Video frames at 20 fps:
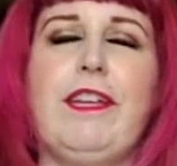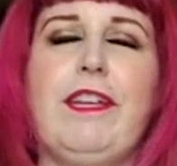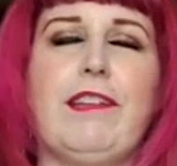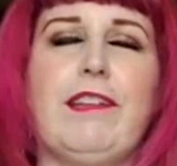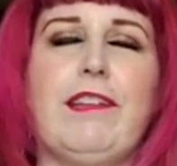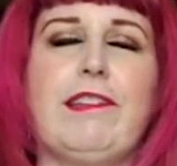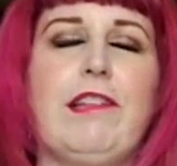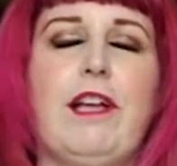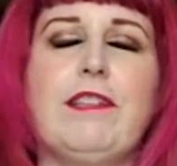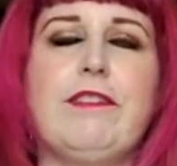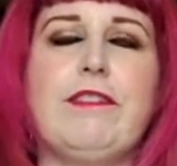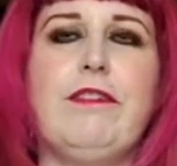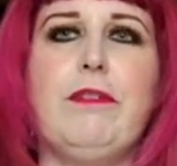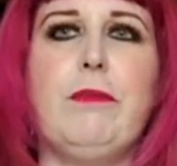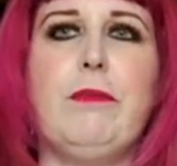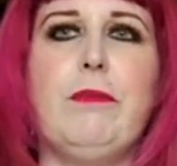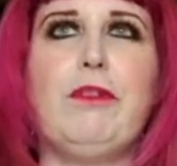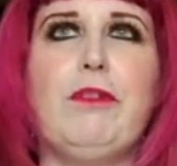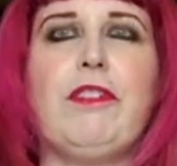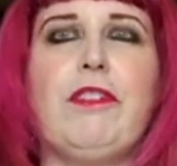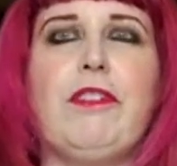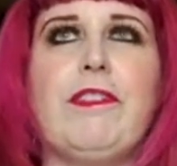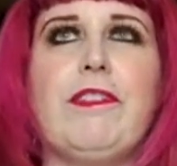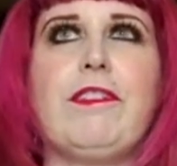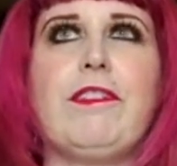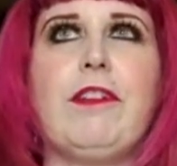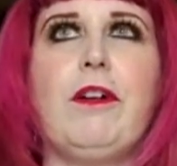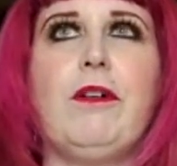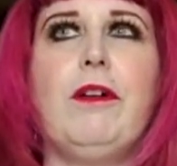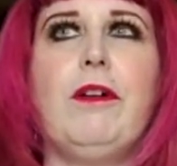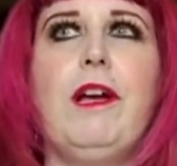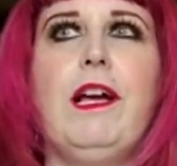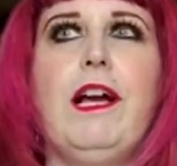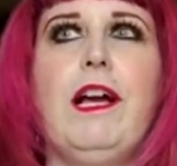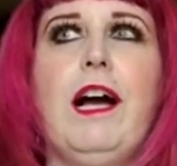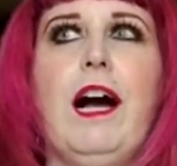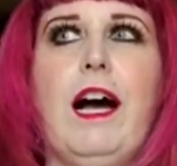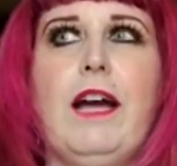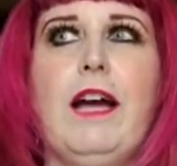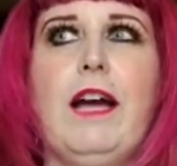Yes, lots of emotions. So
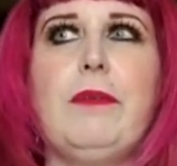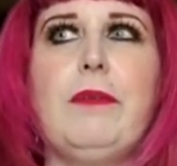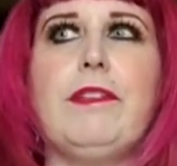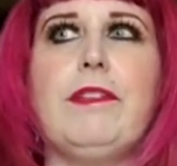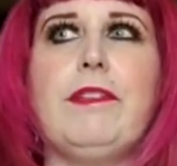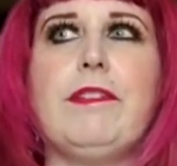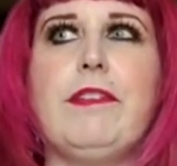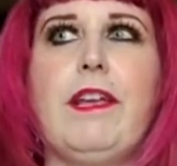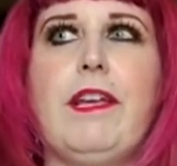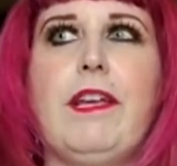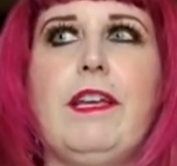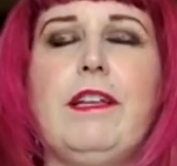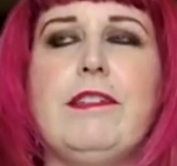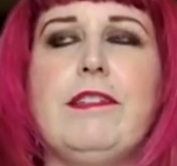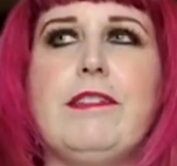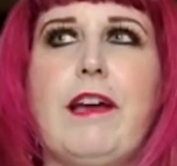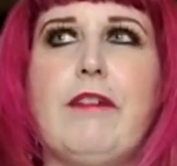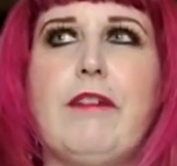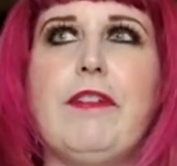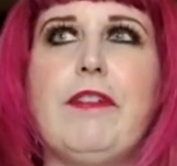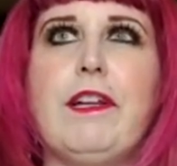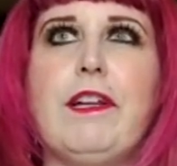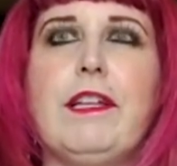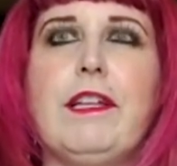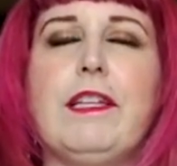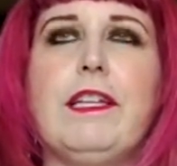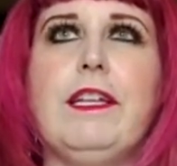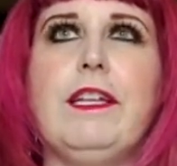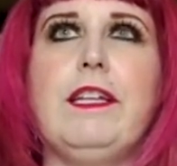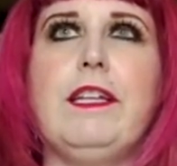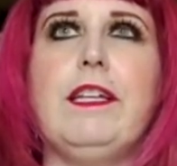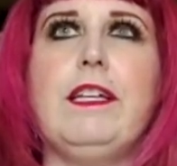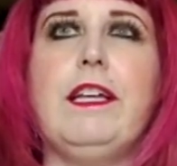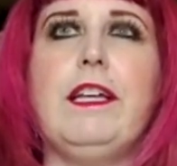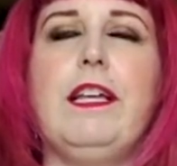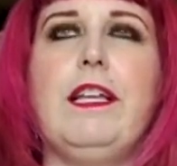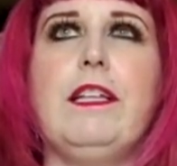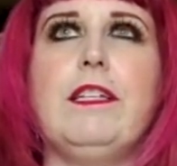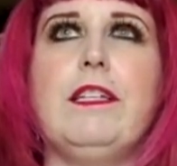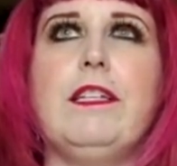I would say definitely
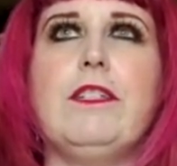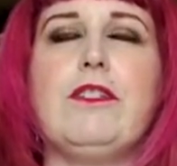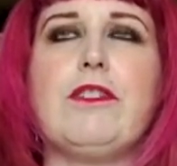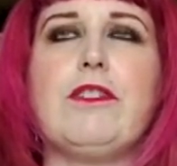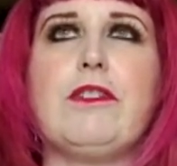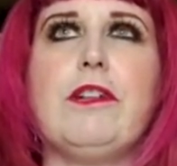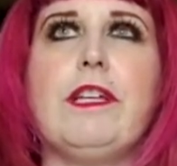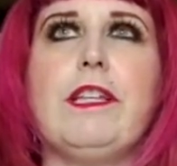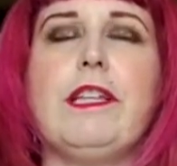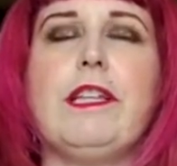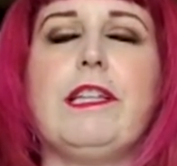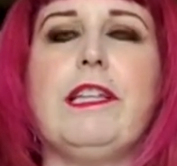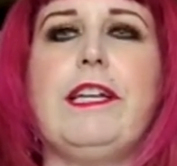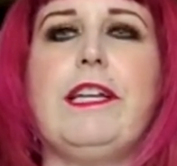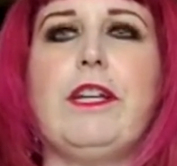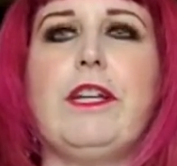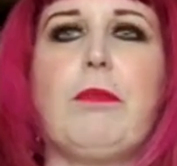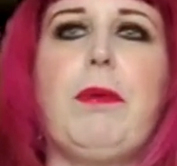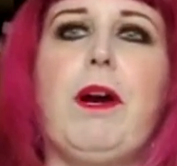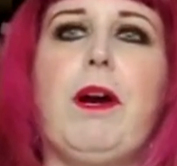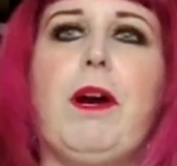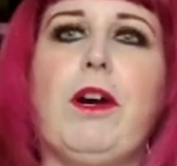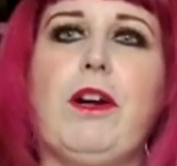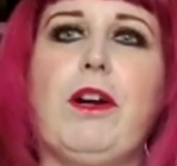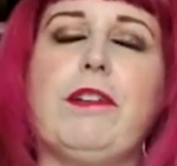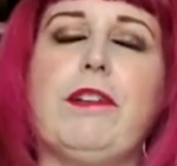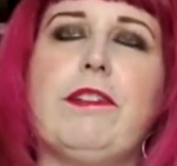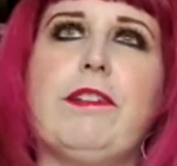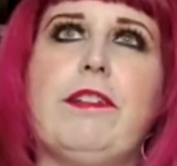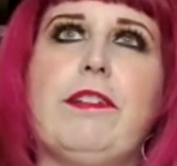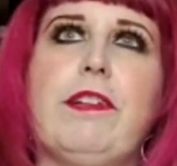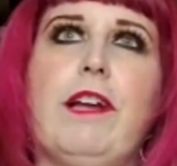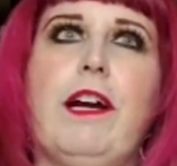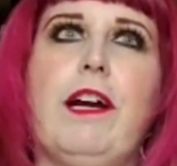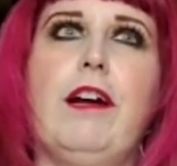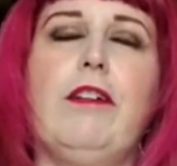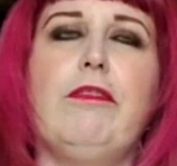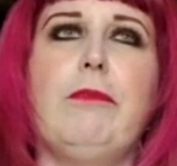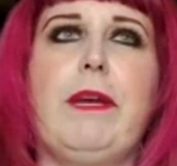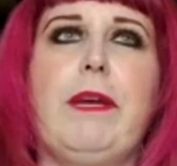during the later part
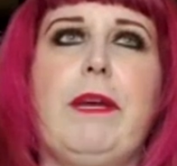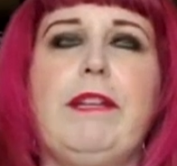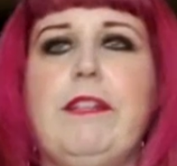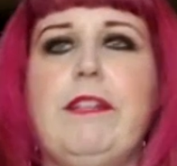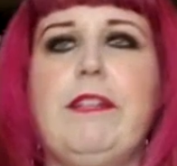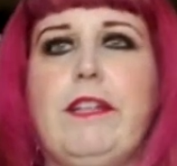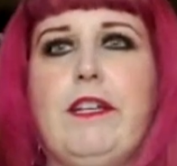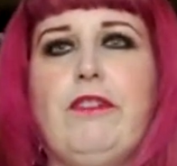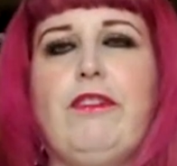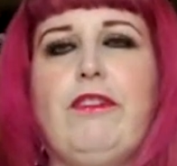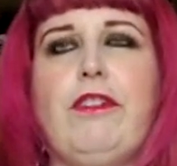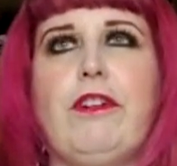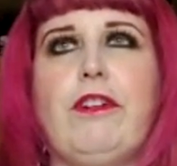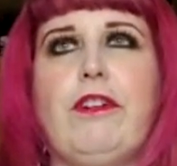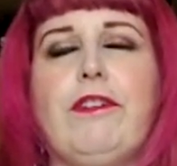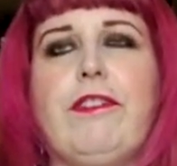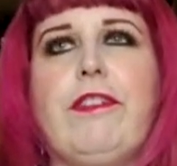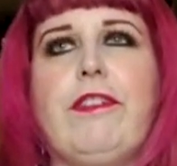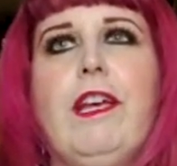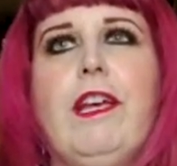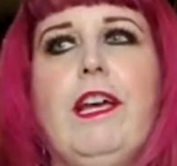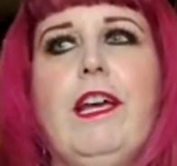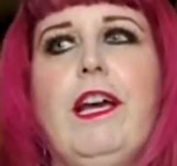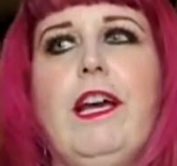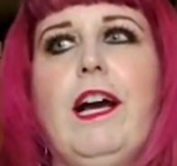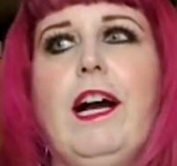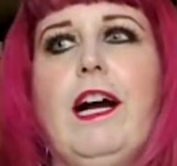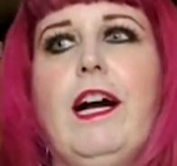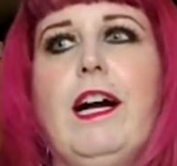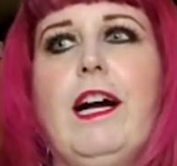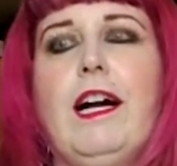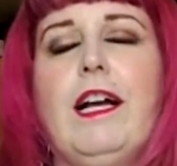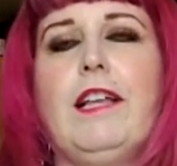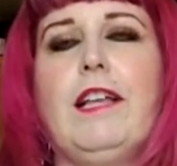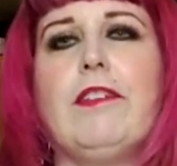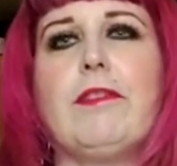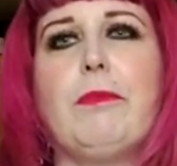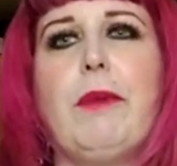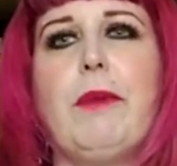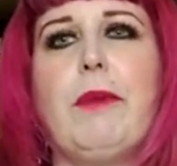of my teenage years
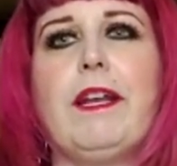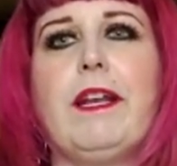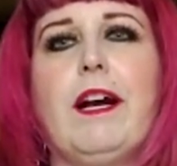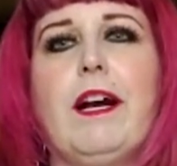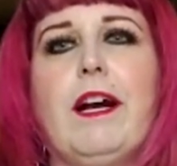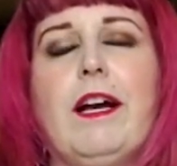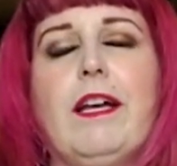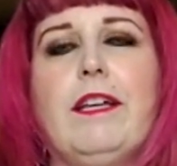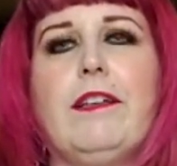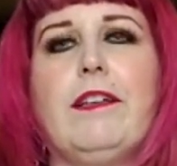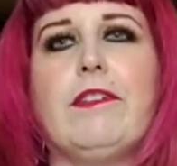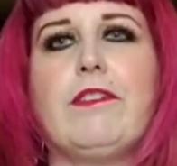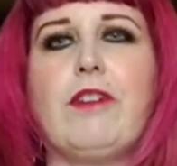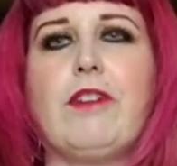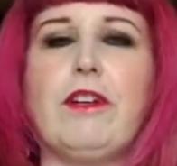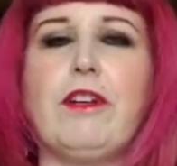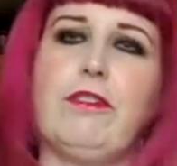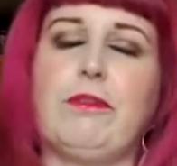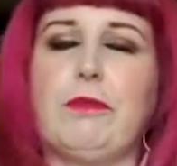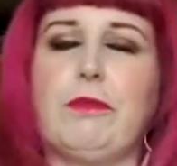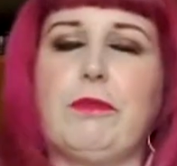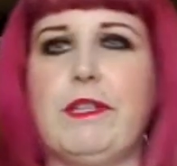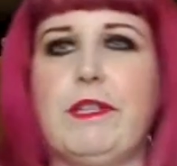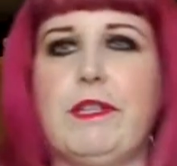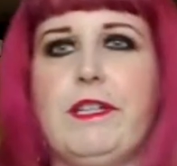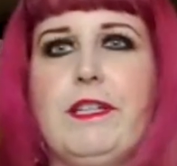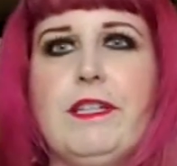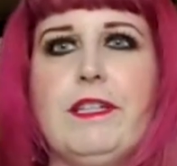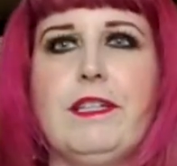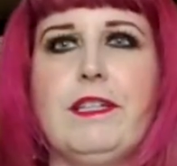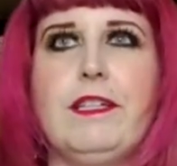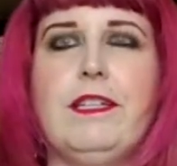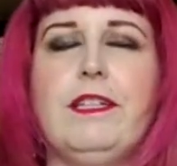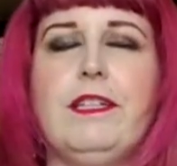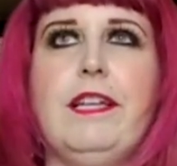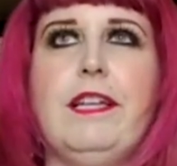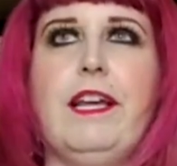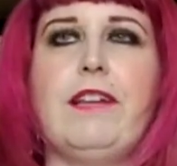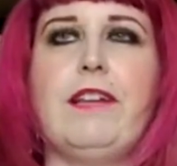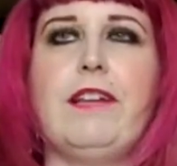is when I started to really
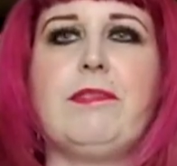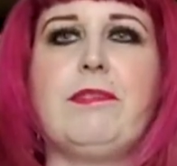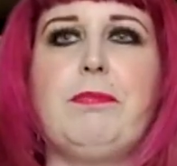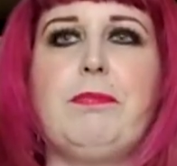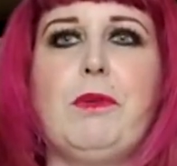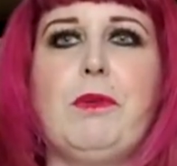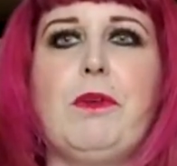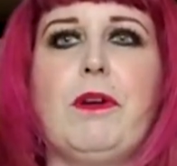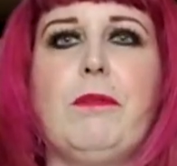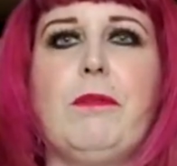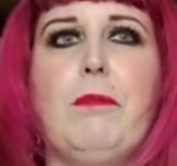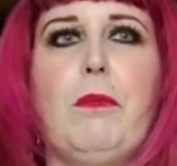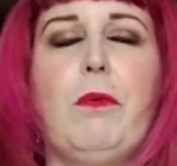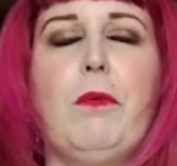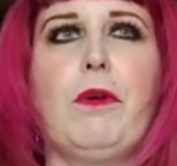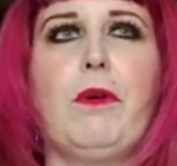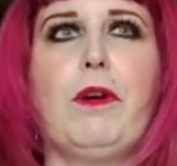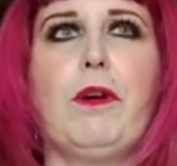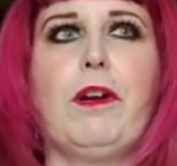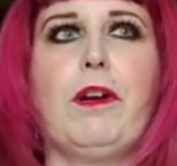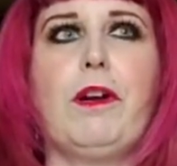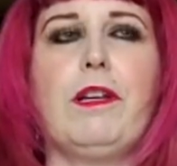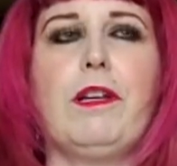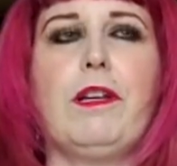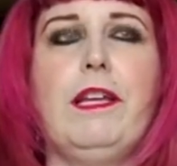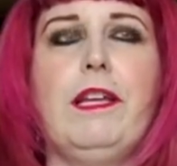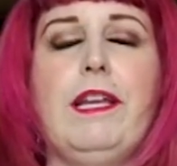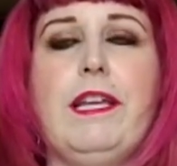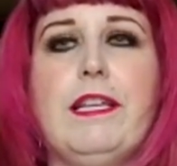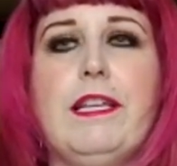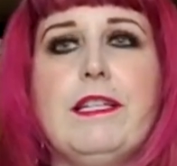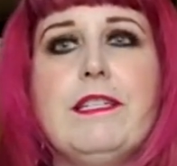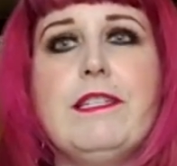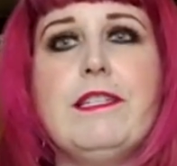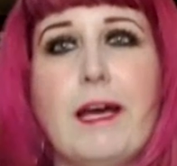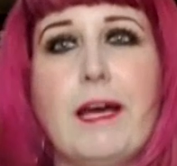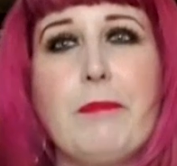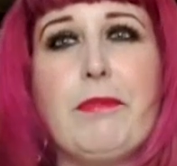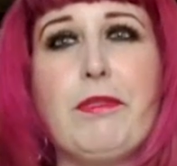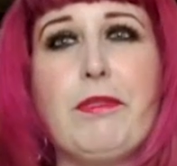explore more
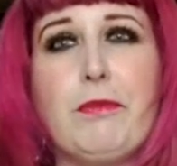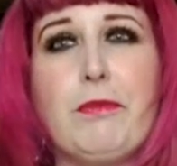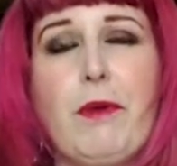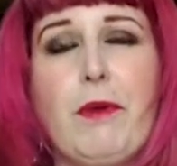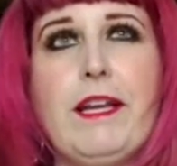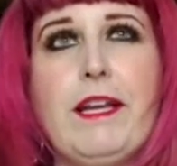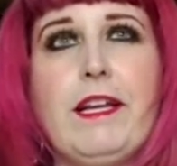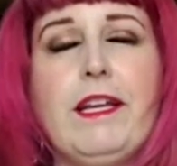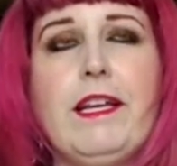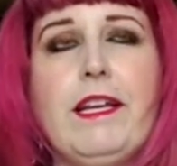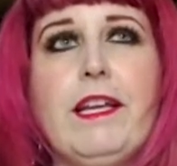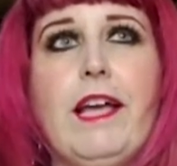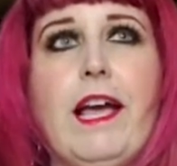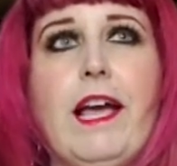in-depth writing.